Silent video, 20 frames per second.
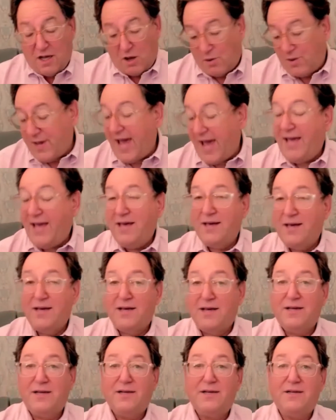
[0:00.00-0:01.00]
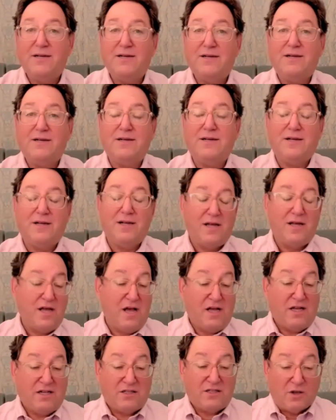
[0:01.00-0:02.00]
Okay,
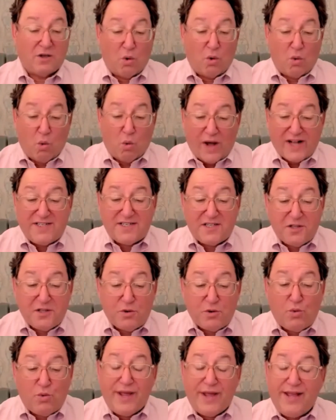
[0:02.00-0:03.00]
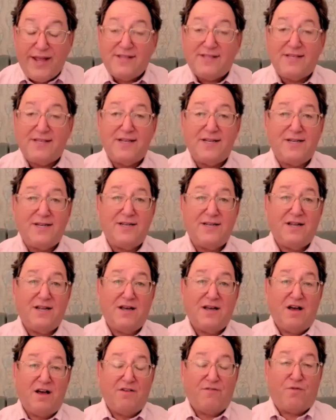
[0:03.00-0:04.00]
so what's the reason
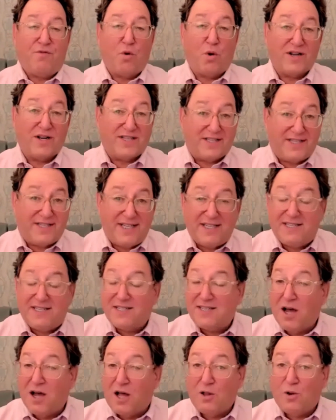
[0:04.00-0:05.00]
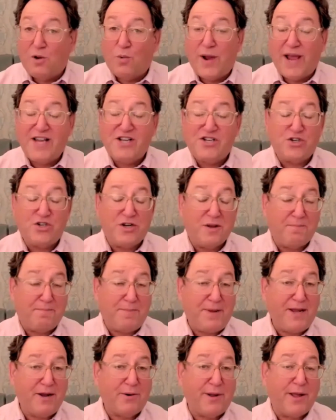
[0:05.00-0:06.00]
for discoloration
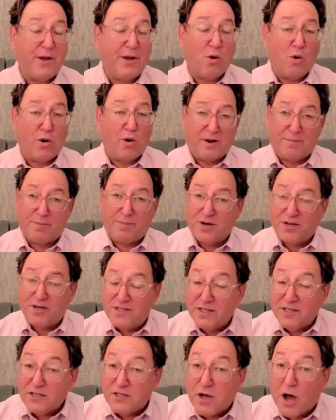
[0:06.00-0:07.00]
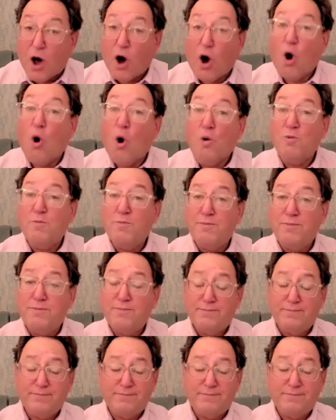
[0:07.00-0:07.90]
appearing on a person's home?